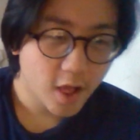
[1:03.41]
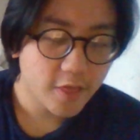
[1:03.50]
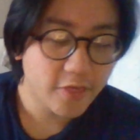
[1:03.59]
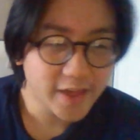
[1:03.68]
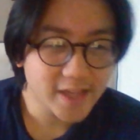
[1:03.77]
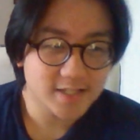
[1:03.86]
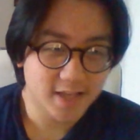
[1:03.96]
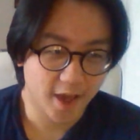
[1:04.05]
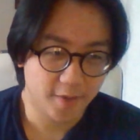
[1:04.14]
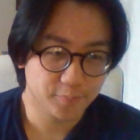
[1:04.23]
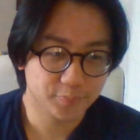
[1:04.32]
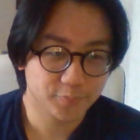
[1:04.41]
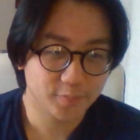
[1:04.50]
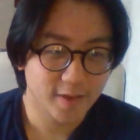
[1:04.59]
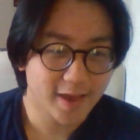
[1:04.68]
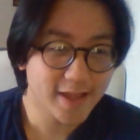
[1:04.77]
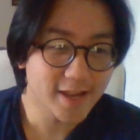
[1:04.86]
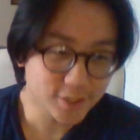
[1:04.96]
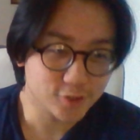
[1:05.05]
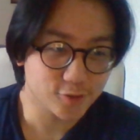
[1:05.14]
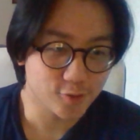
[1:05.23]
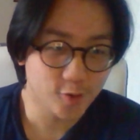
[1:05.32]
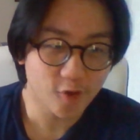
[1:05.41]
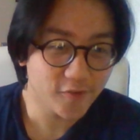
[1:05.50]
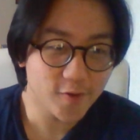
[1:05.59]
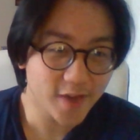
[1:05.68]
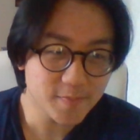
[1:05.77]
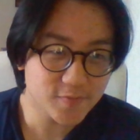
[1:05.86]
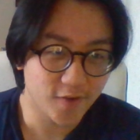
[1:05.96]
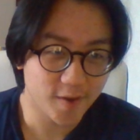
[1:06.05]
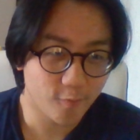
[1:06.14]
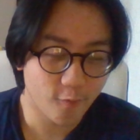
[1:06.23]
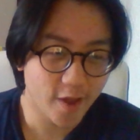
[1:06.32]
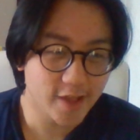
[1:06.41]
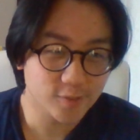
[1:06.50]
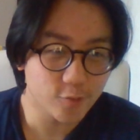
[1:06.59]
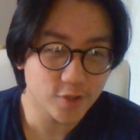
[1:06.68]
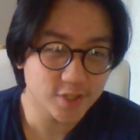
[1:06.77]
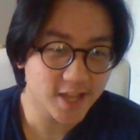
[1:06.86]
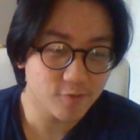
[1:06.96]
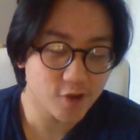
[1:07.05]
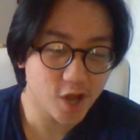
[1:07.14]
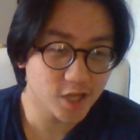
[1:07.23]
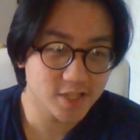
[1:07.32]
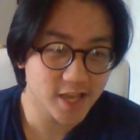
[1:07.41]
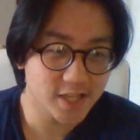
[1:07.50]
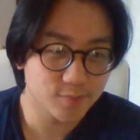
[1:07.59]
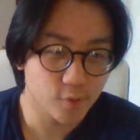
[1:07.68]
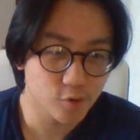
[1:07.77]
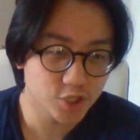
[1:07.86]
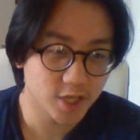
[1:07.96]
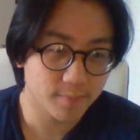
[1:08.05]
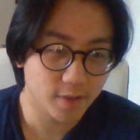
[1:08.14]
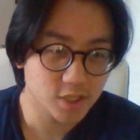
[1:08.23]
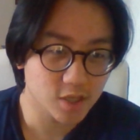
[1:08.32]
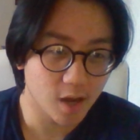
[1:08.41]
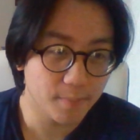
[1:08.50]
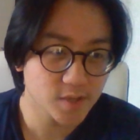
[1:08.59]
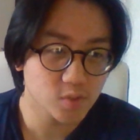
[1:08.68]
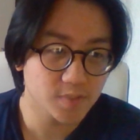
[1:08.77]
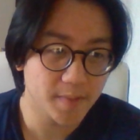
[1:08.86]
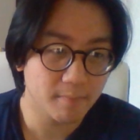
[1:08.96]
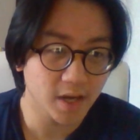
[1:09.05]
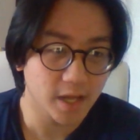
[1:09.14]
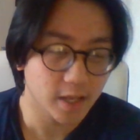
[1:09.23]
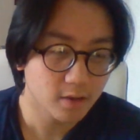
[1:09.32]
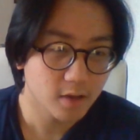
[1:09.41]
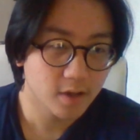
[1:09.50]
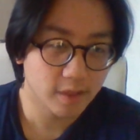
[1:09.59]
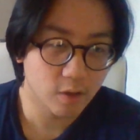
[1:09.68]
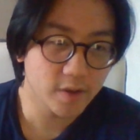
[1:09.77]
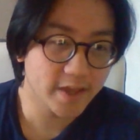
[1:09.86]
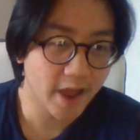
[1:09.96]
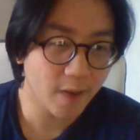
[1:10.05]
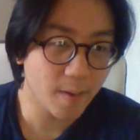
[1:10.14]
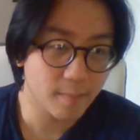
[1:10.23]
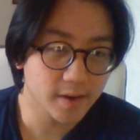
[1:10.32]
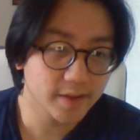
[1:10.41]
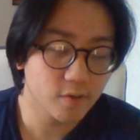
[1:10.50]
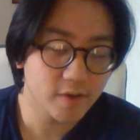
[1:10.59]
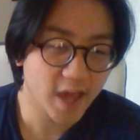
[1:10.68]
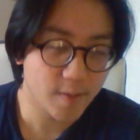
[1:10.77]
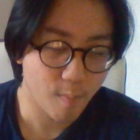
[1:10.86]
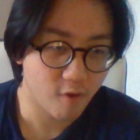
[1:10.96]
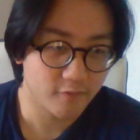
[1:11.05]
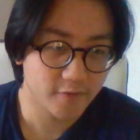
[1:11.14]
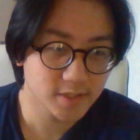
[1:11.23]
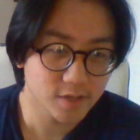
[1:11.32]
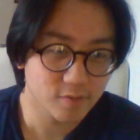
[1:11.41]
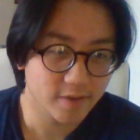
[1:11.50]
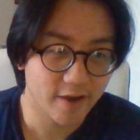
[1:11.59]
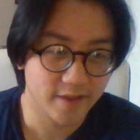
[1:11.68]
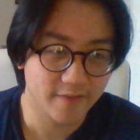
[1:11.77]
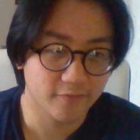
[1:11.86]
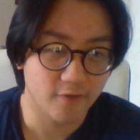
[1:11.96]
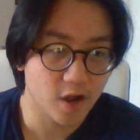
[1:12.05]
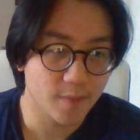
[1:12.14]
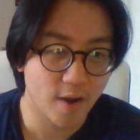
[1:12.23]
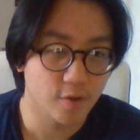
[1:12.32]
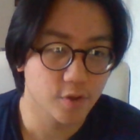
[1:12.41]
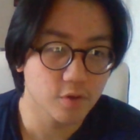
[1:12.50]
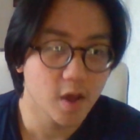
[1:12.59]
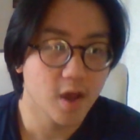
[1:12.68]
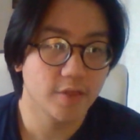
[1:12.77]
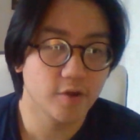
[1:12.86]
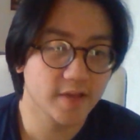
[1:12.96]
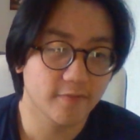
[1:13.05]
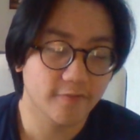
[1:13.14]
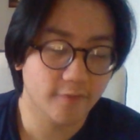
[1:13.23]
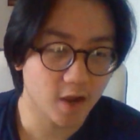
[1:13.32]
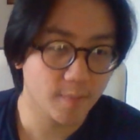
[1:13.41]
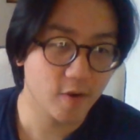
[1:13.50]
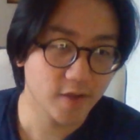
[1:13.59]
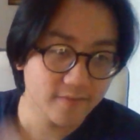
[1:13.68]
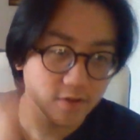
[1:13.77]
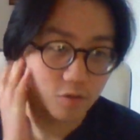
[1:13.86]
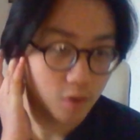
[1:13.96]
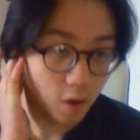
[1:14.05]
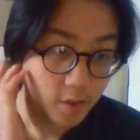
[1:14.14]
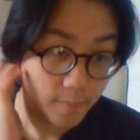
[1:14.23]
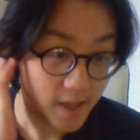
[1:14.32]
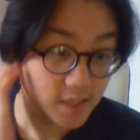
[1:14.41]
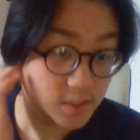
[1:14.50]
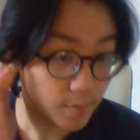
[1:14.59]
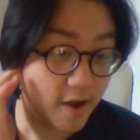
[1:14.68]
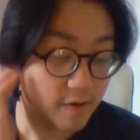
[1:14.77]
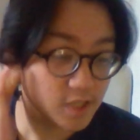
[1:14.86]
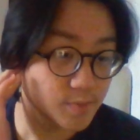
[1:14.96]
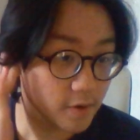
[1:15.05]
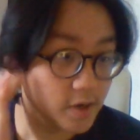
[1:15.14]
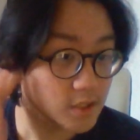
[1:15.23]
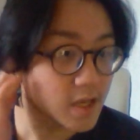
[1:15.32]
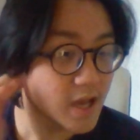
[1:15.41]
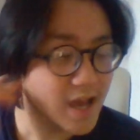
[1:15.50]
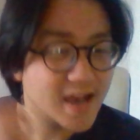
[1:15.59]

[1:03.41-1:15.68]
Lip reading: The thing is, yeah, it is true. No video game is fun anymore. It's all the same regurgitated bullshit because companies want to make money. They only care about money. They only care about profits. They don't care and give a fuck about you. They don't give a fuck about giving you the best player experience.